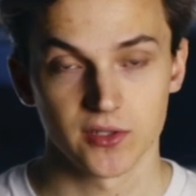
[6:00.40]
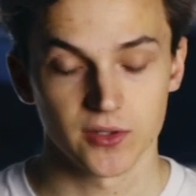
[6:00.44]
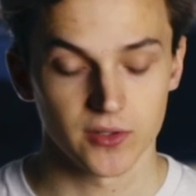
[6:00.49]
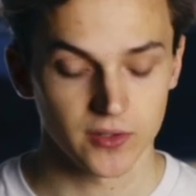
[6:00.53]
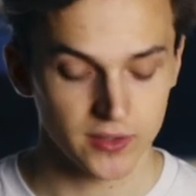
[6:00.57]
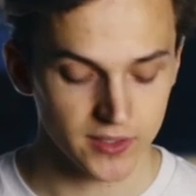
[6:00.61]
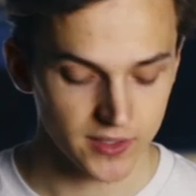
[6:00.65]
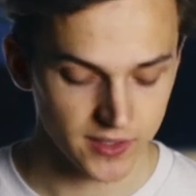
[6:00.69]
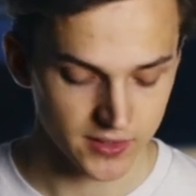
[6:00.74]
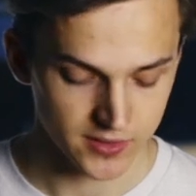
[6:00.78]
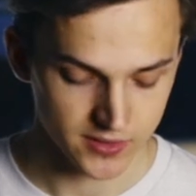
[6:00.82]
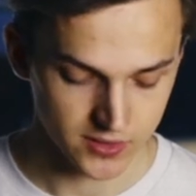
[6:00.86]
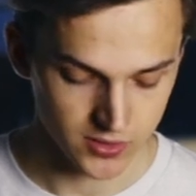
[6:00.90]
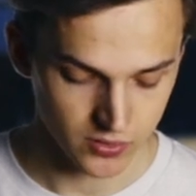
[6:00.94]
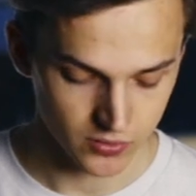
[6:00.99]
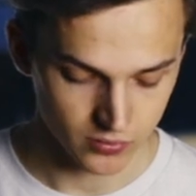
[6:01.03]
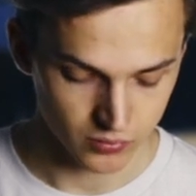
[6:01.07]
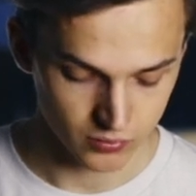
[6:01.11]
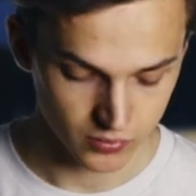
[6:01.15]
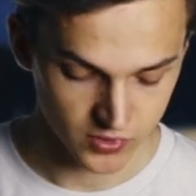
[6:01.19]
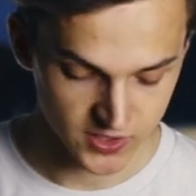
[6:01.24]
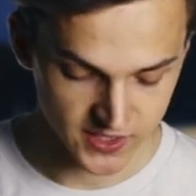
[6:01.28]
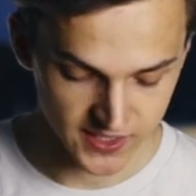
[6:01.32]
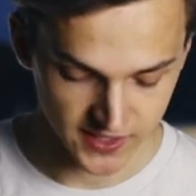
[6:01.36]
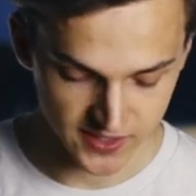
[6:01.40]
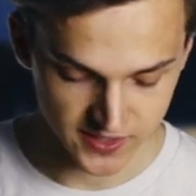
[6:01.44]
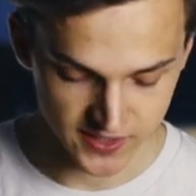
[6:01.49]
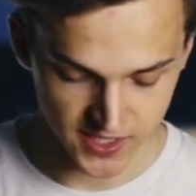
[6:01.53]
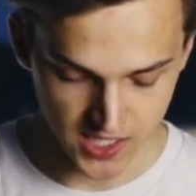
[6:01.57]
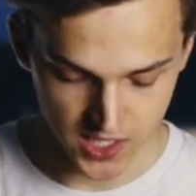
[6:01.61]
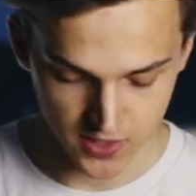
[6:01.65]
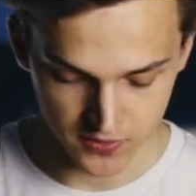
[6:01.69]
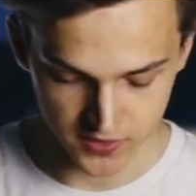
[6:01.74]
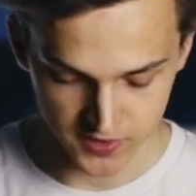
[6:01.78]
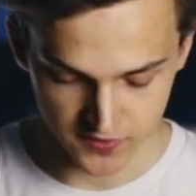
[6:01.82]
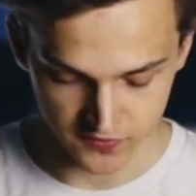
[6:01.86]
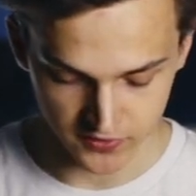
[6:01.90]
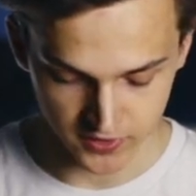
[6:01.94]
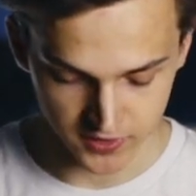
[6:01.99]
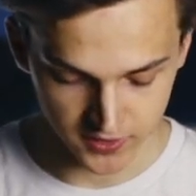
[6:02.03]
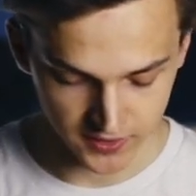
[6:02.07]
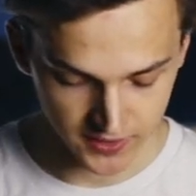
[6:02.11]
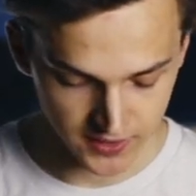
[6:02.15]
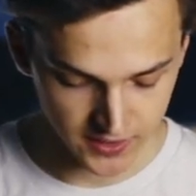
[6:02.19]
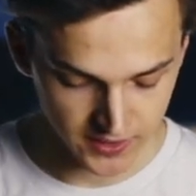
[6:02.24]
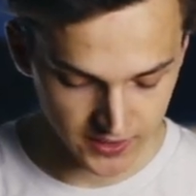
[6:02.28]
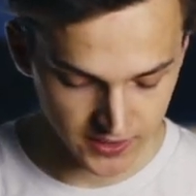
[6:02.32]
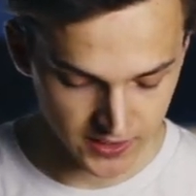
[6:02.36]
dirty, so 6 hours for
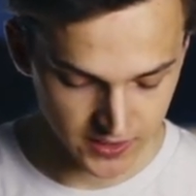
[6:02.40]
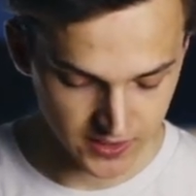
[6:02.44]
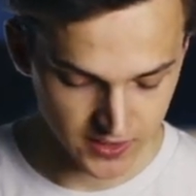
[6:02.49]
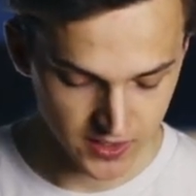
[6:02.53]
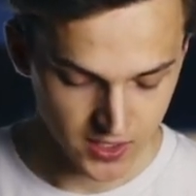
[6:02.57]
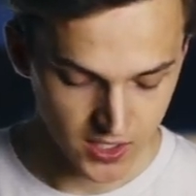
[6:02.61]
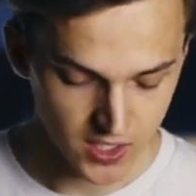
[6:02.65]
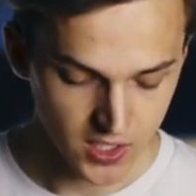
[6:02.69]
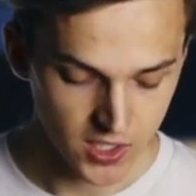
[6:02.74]
cleaning it.